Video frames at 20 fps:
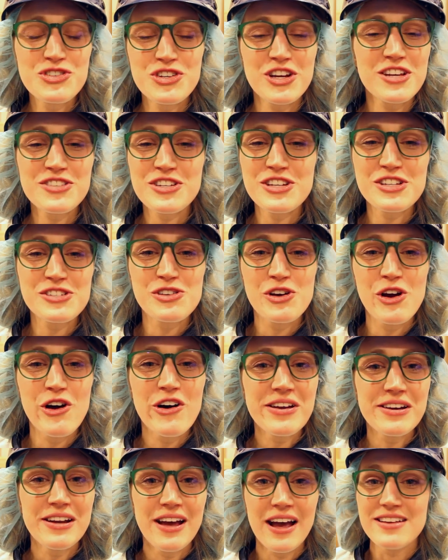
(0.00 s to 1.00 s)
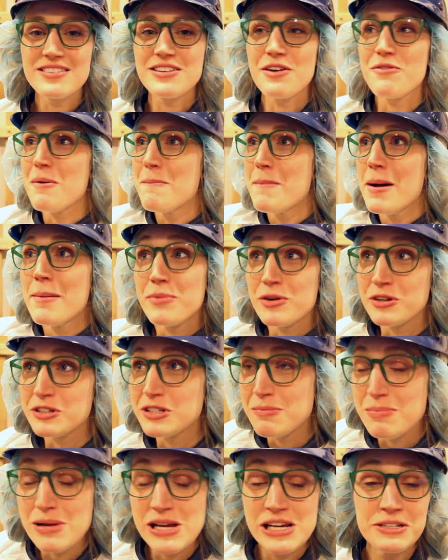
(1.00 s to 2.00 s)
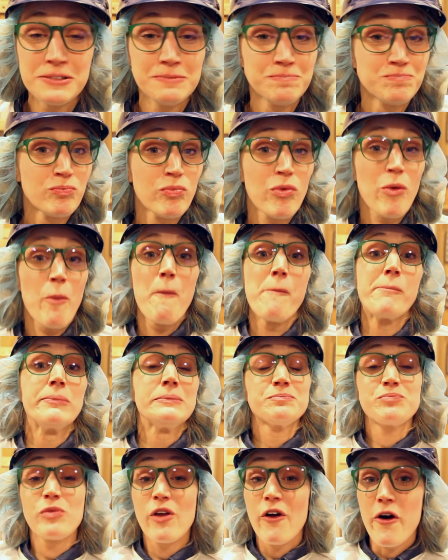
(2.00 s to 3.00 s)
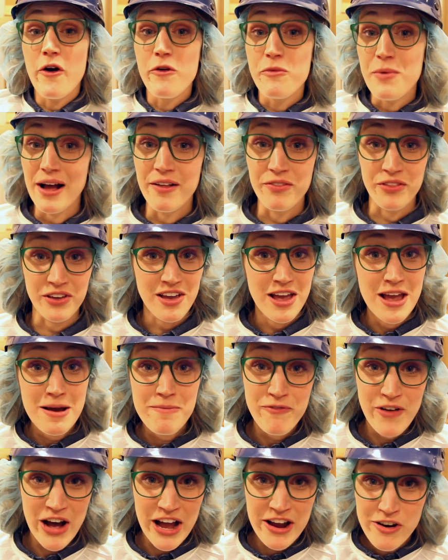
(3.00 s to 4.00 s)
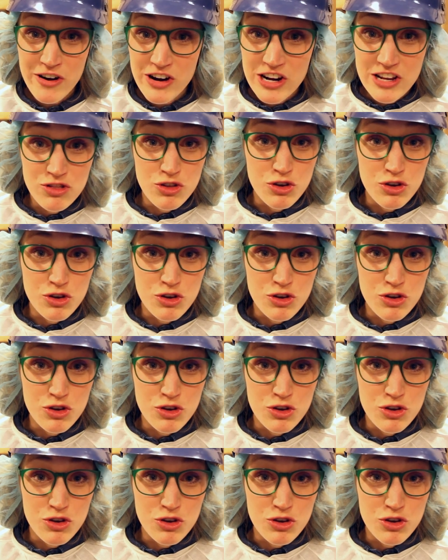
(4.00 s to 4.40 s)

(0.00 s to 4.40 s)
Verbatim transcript: just as good as I remember it to be around the campfire in